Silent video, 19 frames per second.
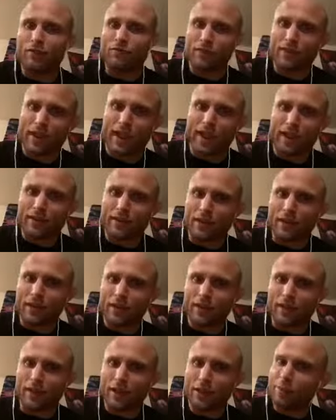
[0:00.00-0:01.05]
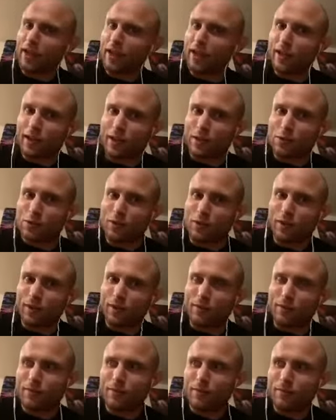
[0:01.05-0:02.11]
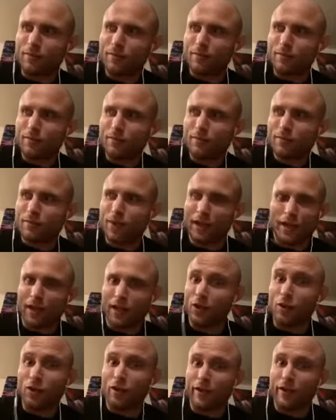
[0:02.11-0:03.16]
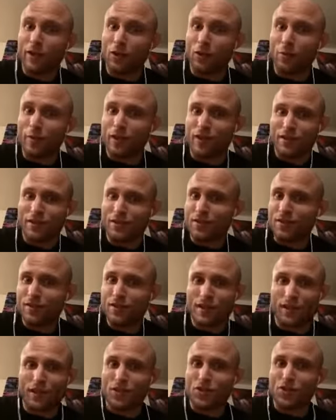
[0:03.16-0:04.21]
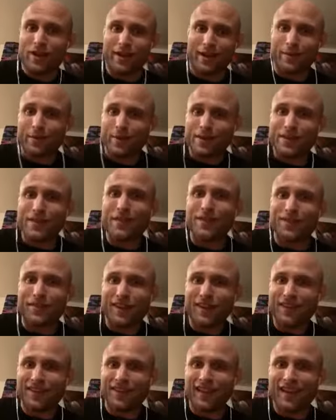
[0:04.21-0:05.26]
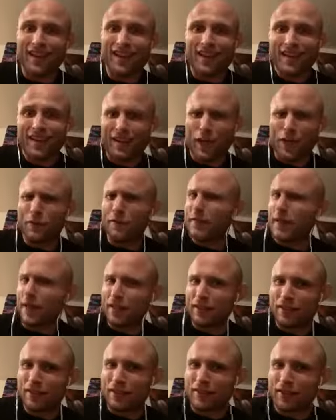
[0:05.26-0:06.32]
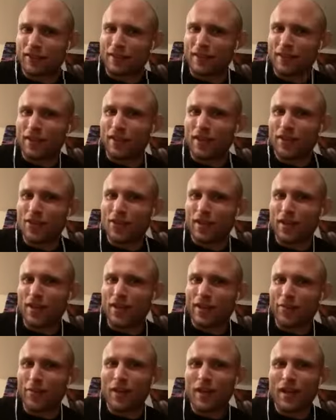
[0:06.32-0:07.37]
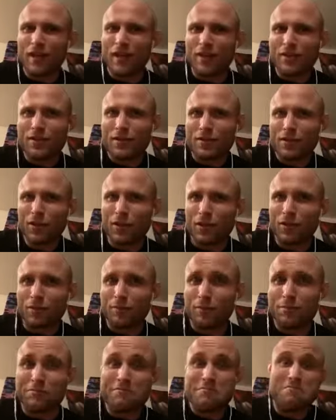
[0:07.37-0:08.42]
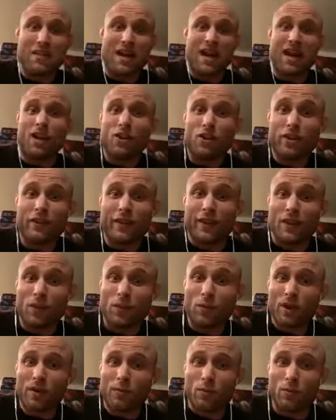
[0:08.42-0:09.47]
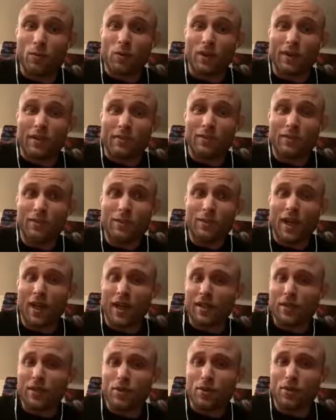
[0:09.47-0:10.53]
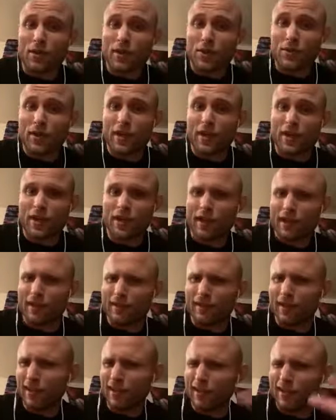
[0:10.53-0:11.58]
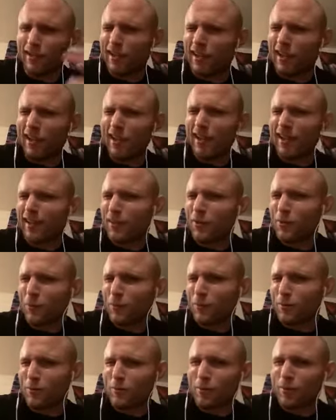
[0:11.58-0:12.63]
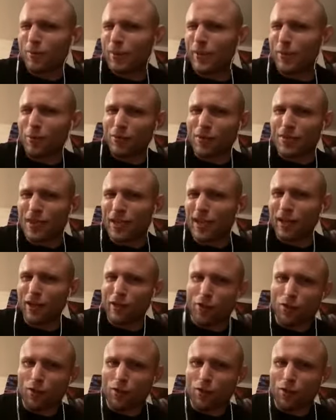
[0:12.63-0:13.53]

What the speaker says: reacting in my next one. Yeah, I don't even know because each time it's different. I fight differently each time. So I don't even know what kind of Julius we're gonna get. Like people say, like, oh,